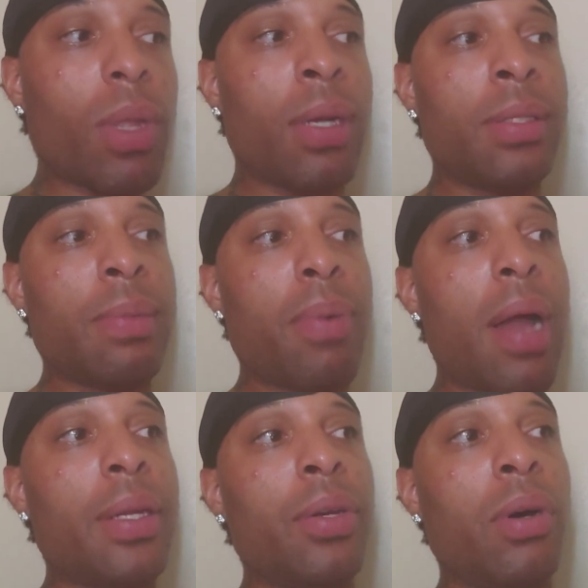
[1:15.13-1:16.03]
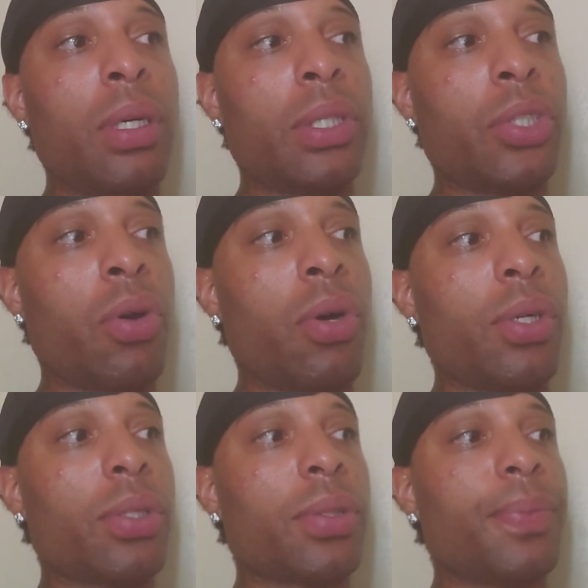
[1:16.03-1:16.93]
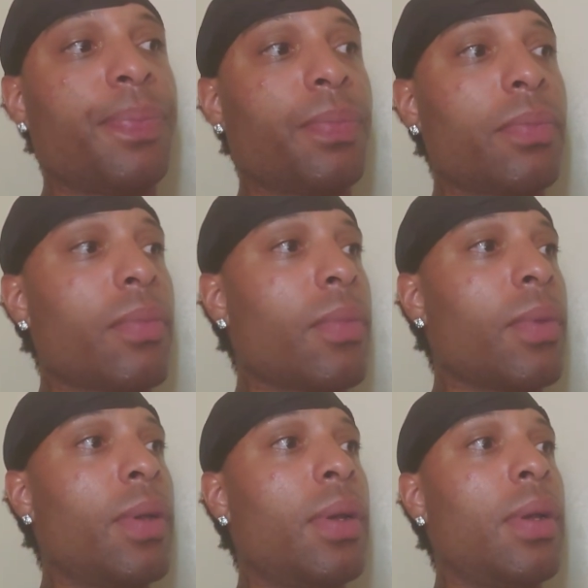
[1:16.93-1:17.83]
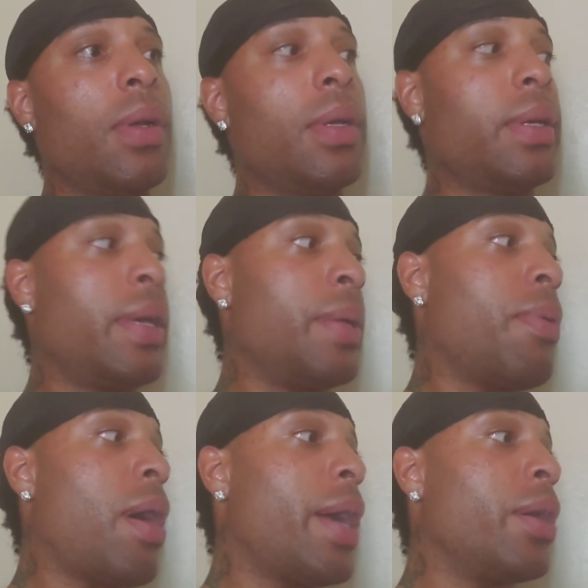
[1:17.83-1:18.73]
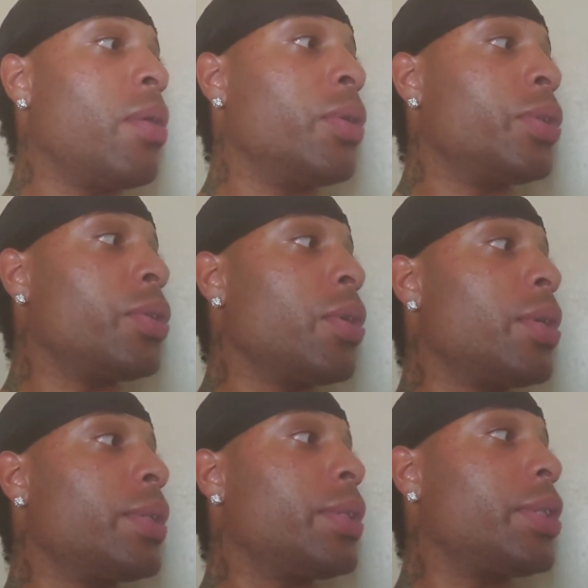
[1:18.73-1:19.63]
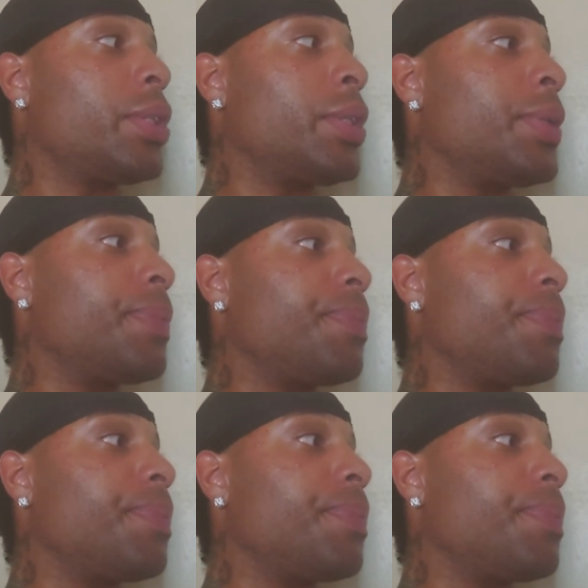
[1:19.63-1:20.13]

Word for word: Cause he probably know it's yours. Yeah, he probably know it's yours and shit.